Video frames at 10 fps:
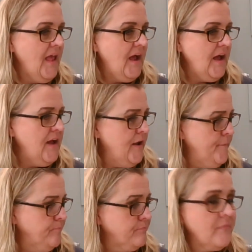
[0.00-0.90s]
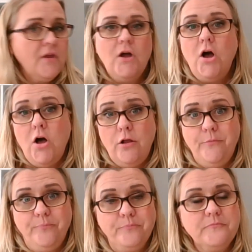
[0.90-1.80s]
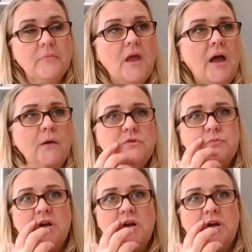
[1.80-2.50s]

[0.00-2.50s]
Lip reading: Haul. I was